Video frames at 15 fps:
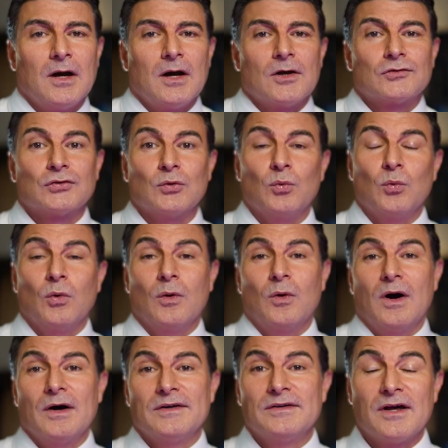So
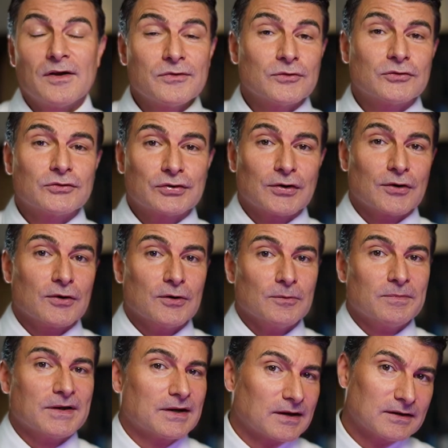another term
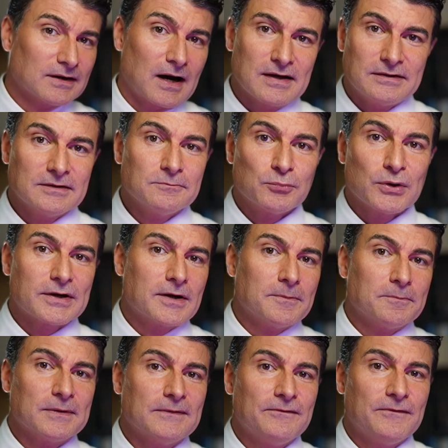that I didn't bring
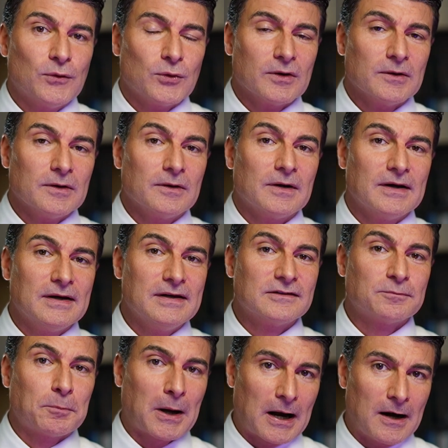up before is
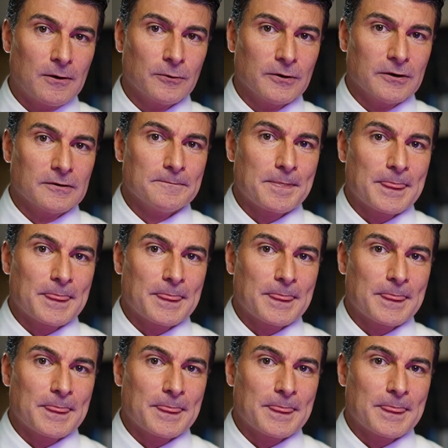power.